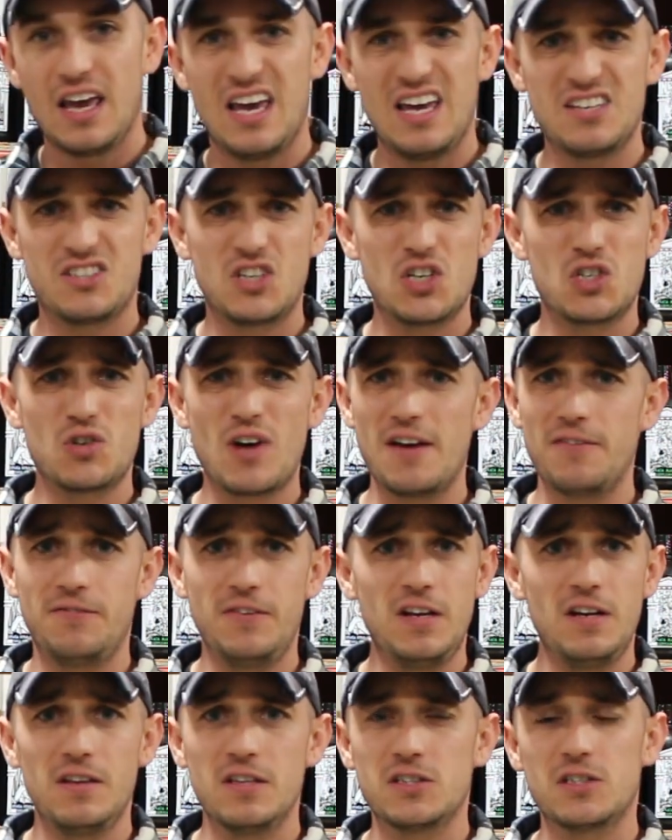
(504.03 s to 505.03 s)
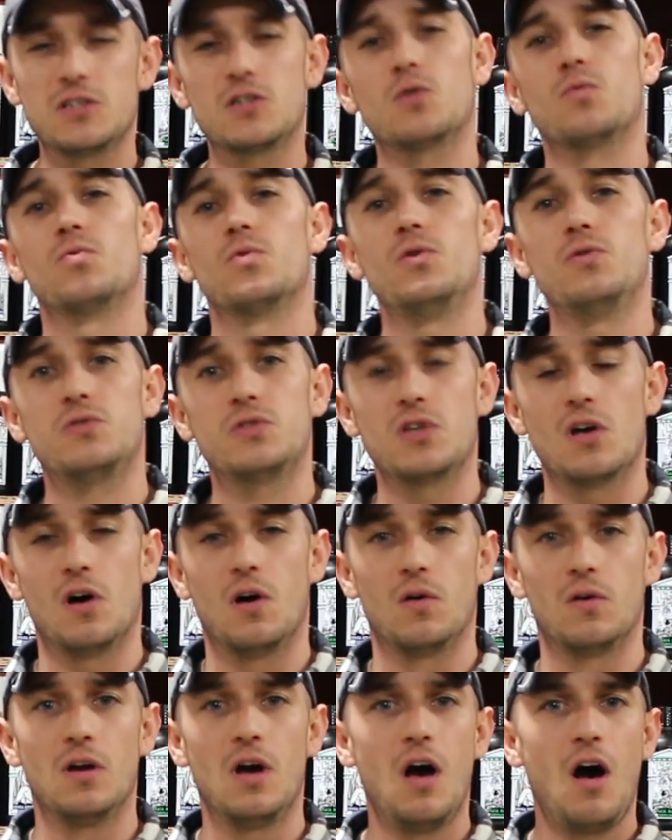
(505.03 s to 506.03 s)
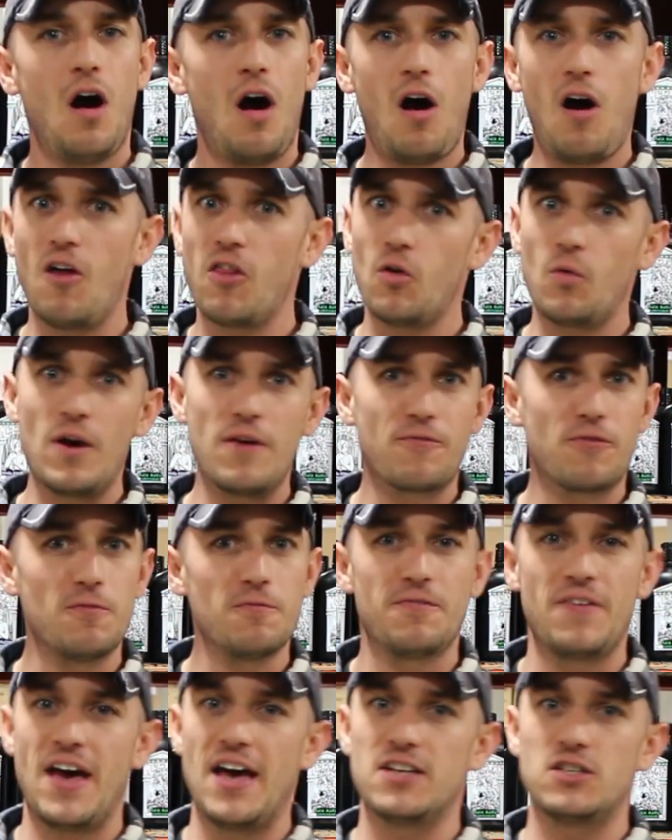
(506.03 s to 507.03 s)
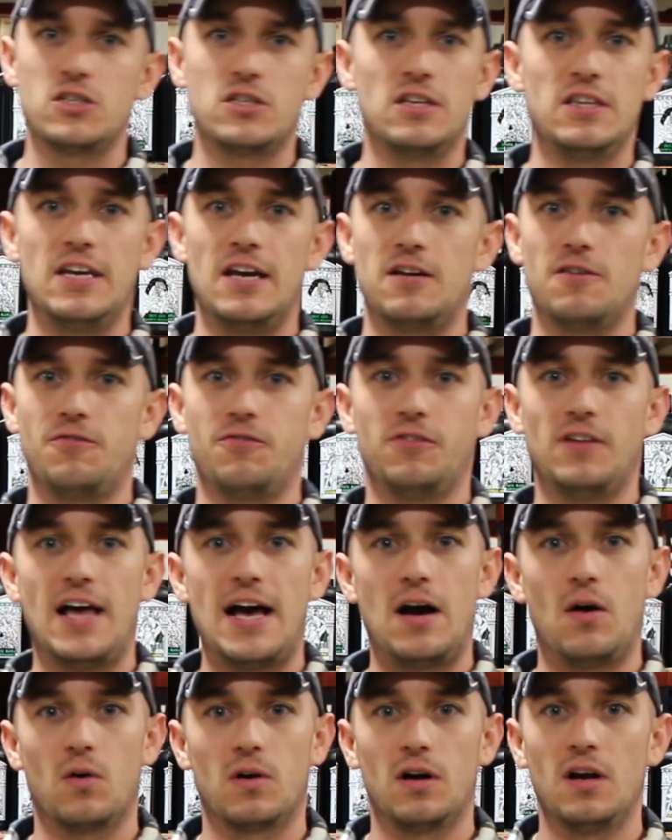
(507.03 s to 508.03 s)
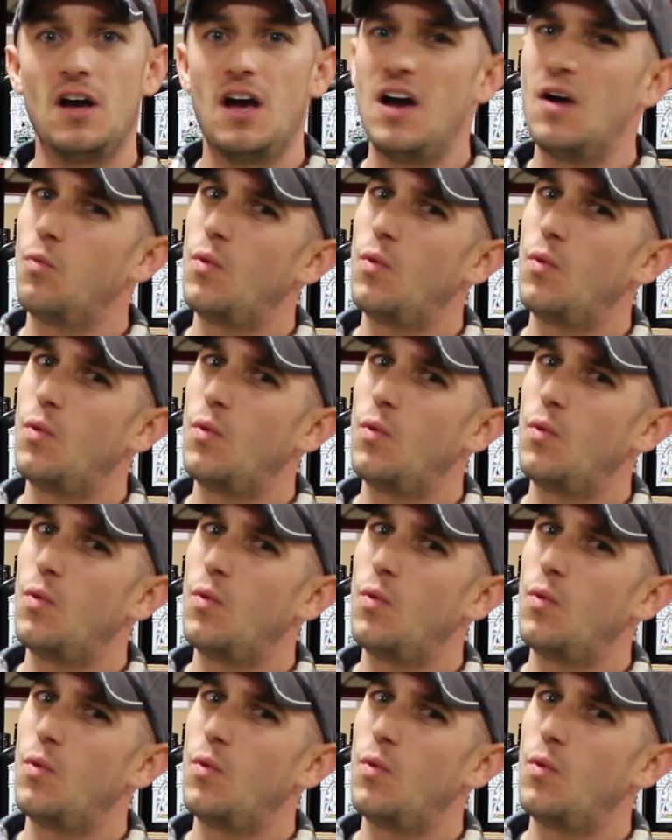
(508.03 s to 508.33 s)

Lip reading: is to try feeding this at the root zone, all the way from veg to the end of flower.